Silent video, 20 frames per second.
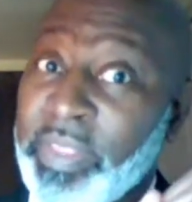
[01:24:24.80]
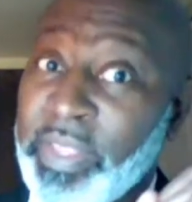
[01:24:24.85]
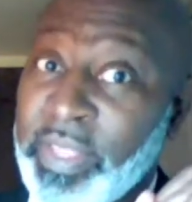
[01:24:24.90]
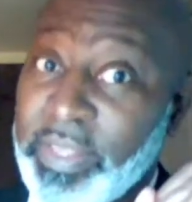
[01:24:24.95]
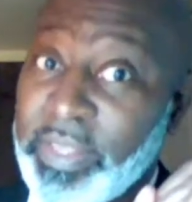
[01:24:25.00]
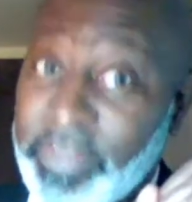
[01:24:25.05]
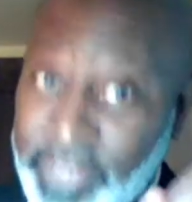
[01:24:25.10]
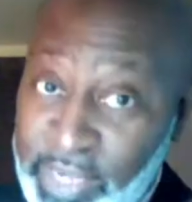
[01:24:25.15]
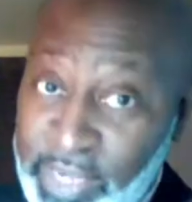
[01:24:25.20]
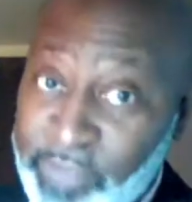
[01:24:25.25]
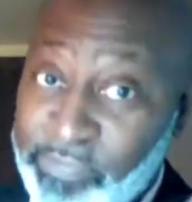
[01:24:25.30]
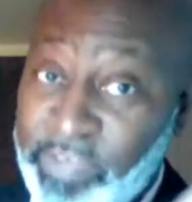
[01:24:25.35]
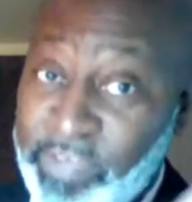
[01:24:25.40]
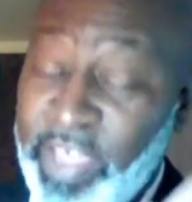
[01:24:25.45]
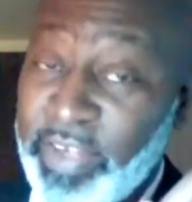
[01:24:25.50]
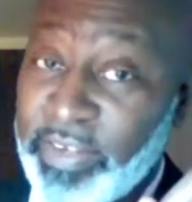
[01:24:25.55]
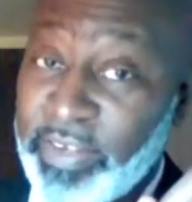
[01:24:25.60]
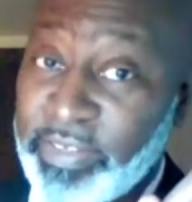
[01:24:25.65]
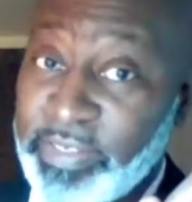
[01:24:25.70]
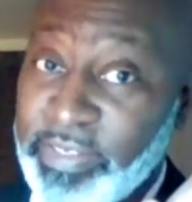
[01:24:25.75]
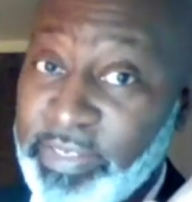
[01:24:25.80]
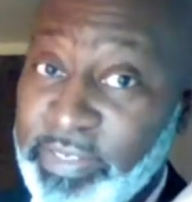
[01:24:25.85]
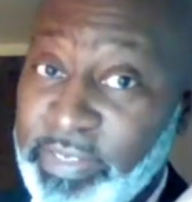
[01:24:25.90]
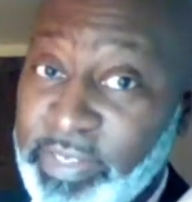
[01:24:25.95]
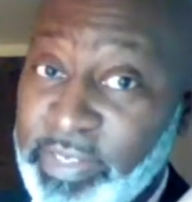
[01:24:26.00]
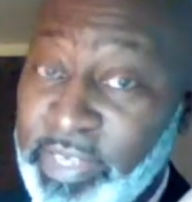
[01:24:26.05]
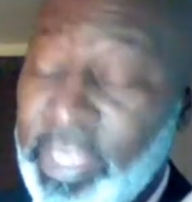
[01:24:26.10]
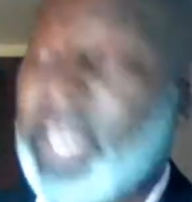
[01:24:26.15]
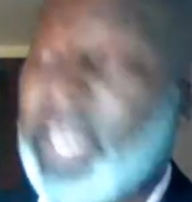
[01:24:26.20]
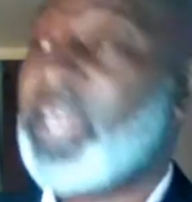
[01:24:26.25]
six figures.
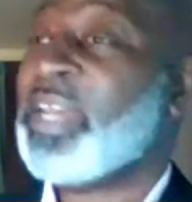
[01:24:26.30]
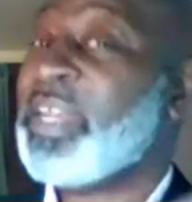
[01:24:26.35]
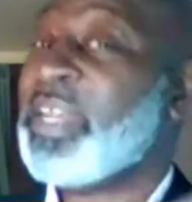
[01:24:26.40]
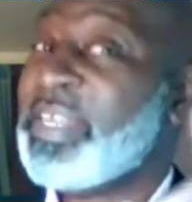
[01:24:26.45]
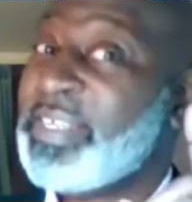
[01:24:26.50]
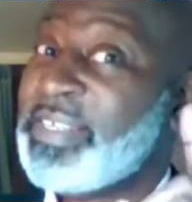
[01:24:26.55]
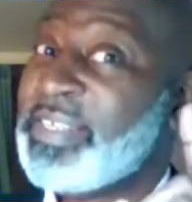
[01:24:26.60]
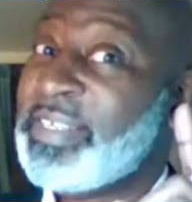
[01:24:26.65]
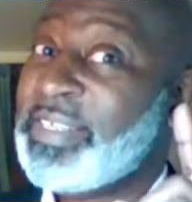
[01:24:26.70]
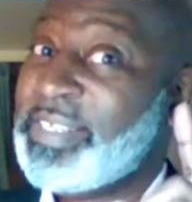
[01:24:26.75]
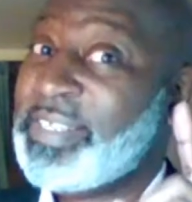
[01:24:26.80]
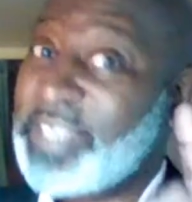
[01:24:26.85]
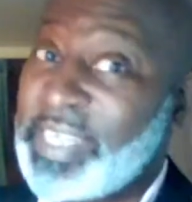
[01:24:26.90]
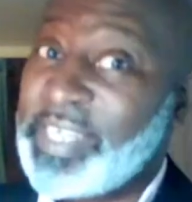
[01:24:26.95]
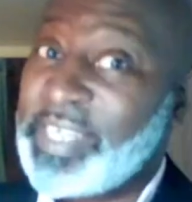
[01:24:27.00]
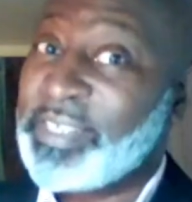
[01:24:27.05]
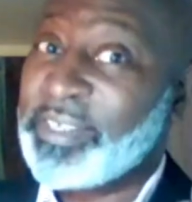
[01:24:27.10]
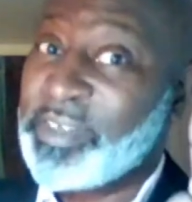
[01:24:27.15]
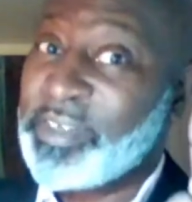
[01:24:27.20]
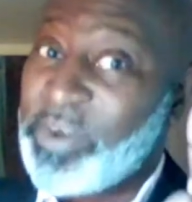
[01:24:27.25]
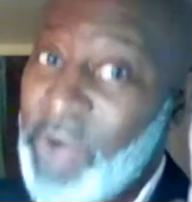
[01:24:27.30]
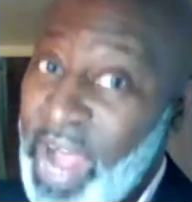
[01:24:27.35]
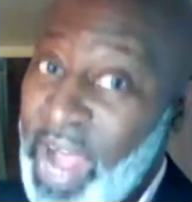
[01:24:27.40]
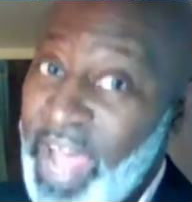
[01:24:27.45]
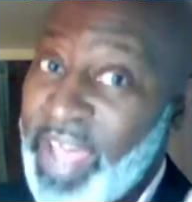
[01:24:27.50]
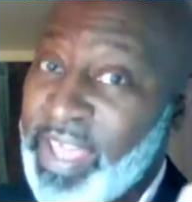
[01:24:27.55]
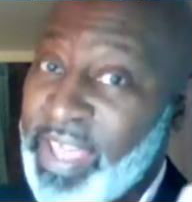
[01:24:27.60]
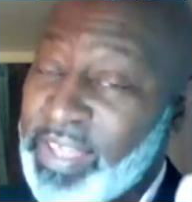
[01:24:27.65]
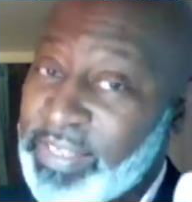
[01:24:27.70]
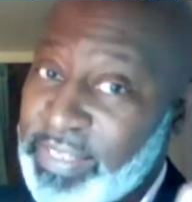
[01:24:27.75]
Jesus
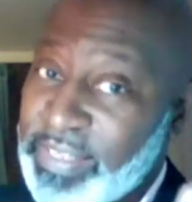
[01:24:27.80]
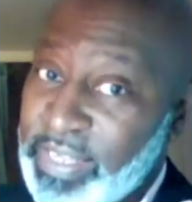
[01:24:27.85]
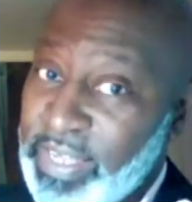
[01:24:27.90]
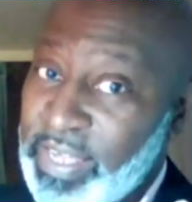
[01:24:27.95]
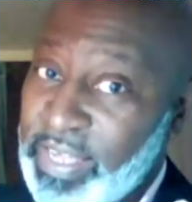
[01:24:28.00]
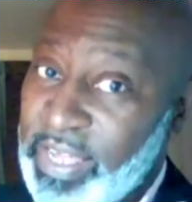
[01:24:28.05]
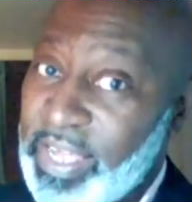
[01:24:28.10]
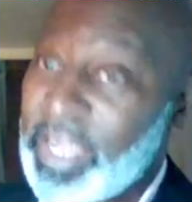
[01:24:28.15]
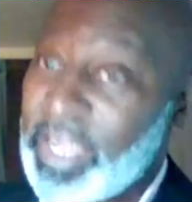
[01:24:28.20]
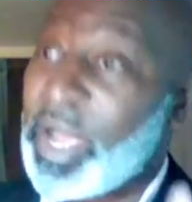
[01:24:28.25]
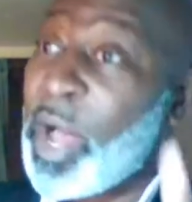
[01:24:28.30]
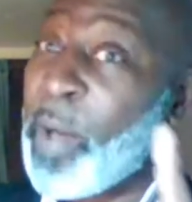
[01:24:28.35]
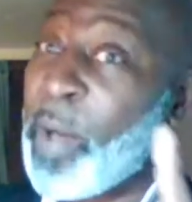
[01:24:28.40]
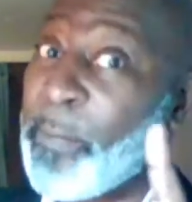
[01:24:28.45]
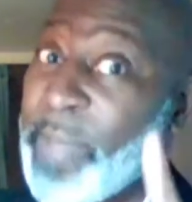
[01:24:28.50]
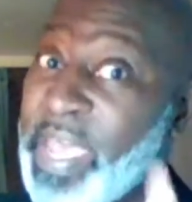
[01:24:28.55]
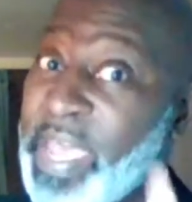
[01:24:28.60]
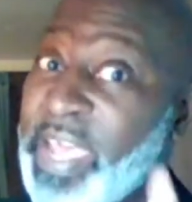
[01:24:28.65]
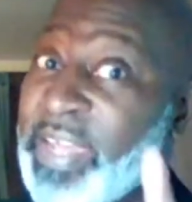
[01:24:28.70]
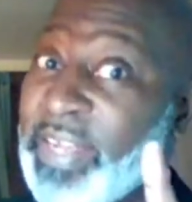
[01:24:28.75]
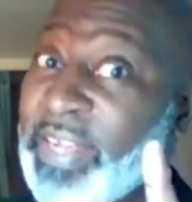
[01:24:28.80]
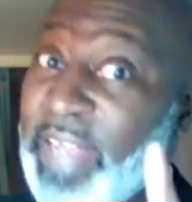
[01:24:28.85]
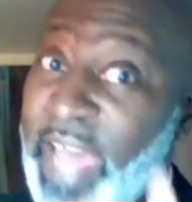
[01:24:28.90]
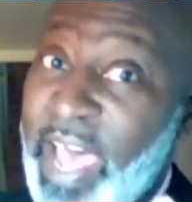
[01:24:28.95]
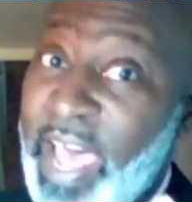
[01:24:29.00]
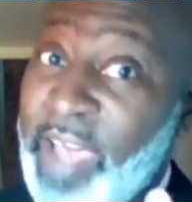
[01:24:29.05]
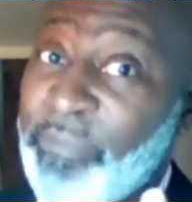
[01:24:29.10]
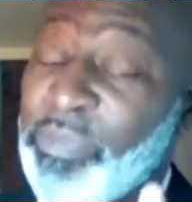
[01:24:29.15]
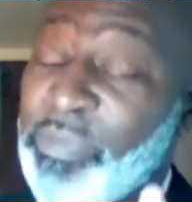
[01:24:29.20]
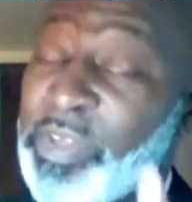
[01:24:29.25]
Christ said a man's
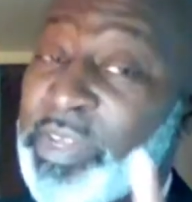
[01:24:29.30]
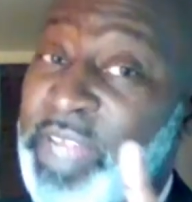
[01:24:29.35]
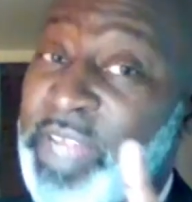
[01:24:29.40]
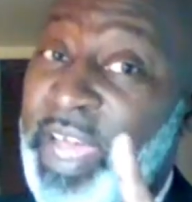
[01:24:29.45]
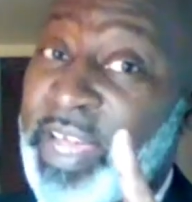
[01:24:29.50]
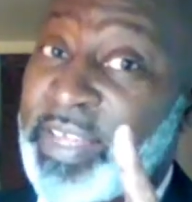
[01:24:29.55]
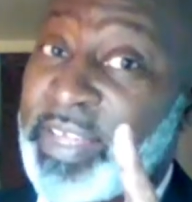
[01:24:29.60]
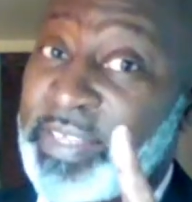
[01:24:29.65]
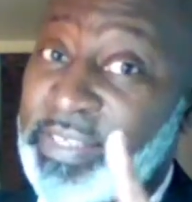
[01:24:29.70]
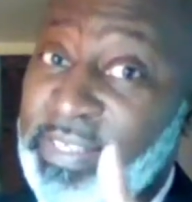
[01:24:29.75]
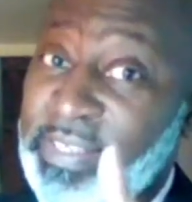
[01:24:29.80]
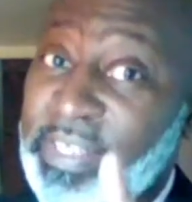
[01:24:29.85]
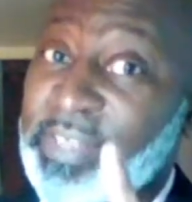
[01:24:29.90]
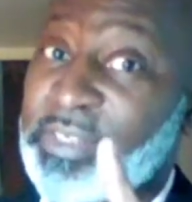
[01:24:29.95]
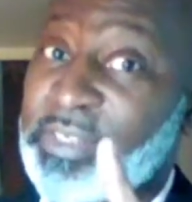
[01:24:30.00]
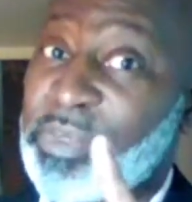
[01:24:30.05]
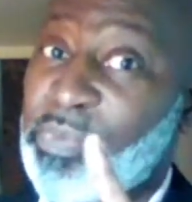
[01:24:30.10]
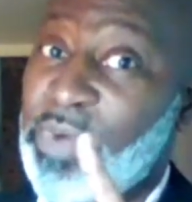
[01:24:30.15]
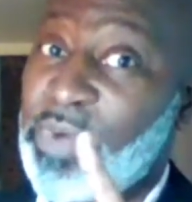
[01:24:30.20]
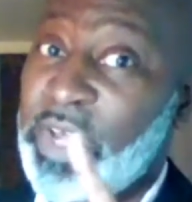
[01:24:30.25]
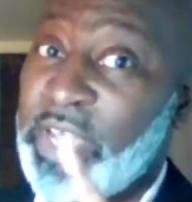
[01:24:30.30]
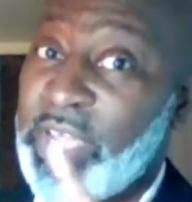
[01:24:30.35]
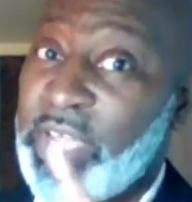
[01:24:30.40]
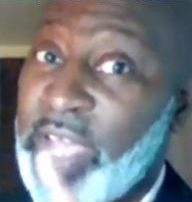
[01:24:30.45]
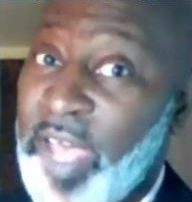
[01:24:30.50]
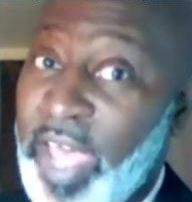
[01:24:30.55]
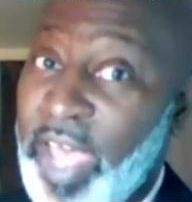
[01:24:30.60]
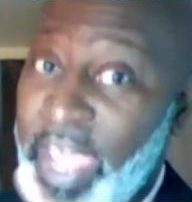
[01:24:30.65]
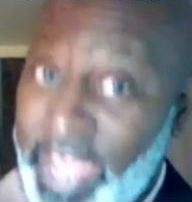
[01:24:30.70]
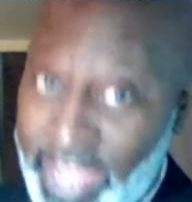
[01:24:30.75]
life does not consist of what he,
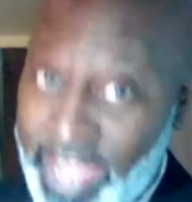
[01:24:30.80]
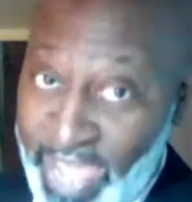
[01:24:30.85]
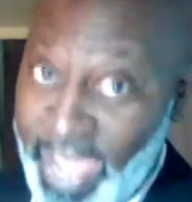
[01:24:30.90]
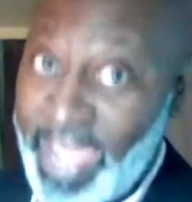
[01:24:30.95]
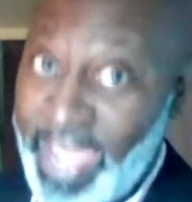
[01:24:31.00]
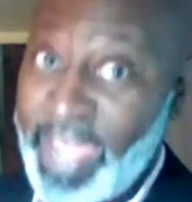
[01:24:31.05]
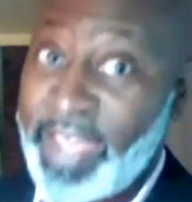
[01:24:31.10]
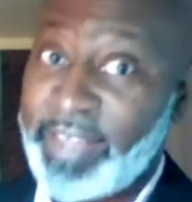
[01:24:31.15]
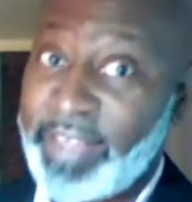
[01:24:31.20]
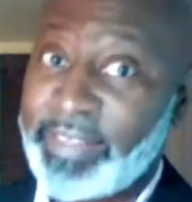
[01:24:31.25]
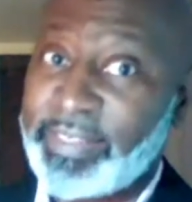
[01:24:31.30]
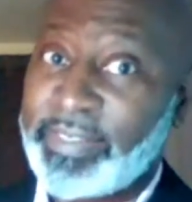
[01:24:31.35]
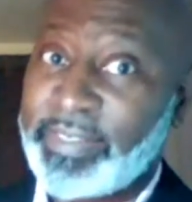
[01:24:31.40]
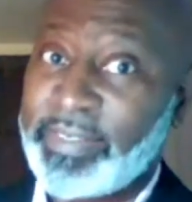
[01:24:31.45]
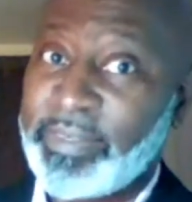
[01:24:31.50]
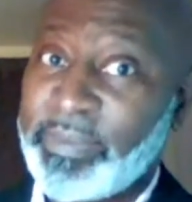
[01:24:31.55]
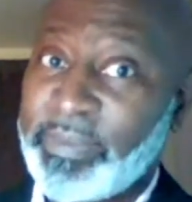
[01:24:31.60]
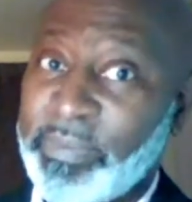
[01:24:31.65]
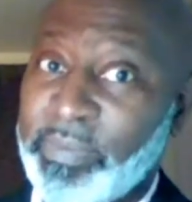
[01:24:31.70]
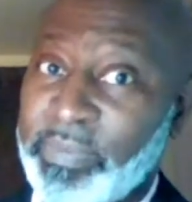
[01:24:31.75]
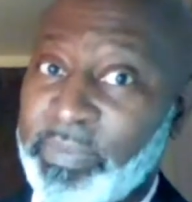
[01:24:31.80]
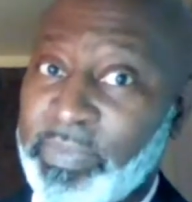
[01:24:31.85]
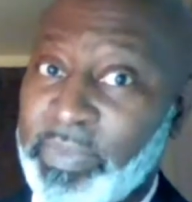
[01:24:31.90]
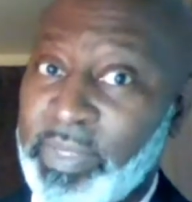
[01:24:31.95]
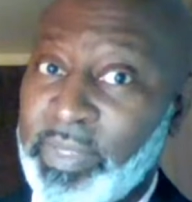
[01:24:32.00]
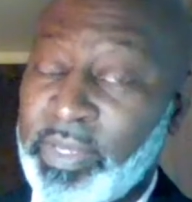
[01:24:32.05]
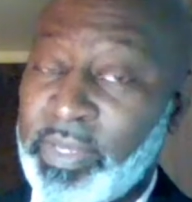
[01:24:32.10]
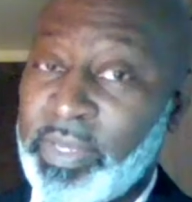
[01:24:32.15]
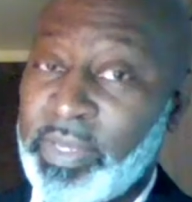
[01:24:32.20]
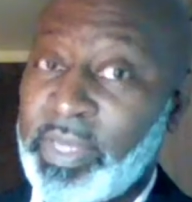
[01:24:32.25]
he has.
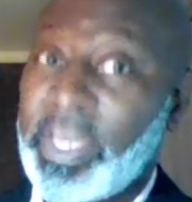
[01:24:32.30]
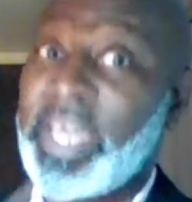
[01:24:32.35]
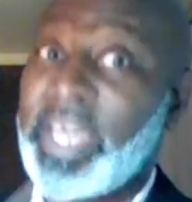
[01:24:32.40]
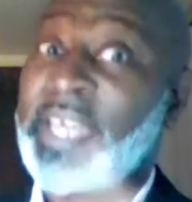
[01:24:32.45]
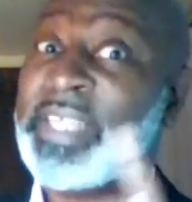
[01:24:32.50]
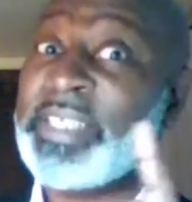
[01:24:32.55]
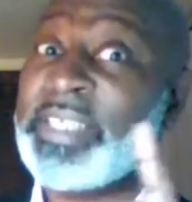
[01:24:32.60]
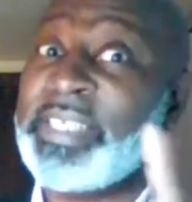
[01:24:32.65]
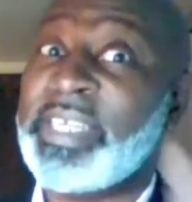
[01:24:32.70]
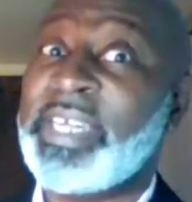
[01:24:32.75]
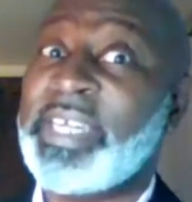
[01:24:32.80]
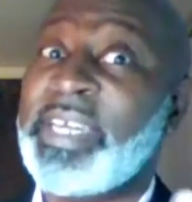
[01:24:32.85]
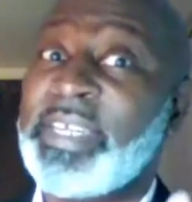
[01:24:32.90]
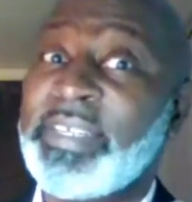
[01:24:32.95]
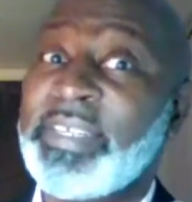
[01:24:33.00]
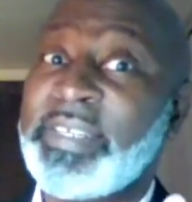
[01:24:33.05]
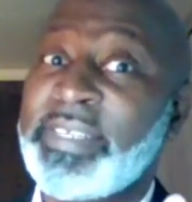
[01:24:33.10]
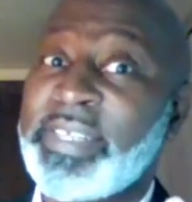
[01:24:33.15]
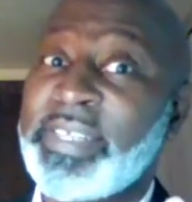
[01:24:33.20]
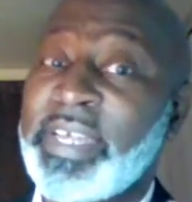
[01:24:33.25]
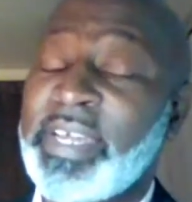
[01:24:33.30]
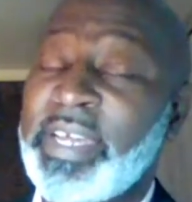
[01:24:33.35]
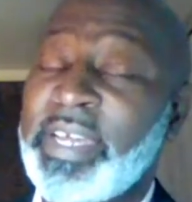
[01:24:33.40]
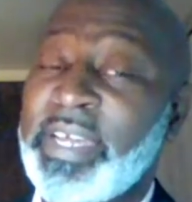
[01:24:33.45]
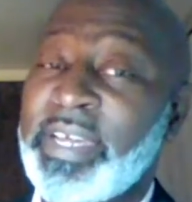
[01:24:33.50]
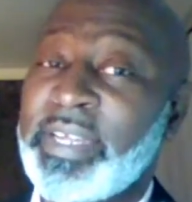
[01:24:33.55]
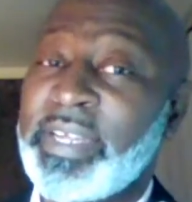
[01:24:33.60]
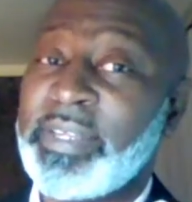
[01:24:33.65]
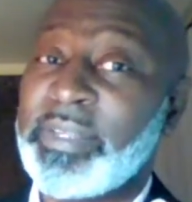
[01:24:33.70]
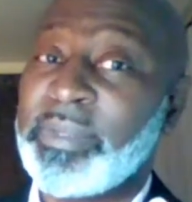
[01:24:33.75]
Jesus
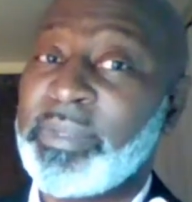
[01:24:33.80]
said,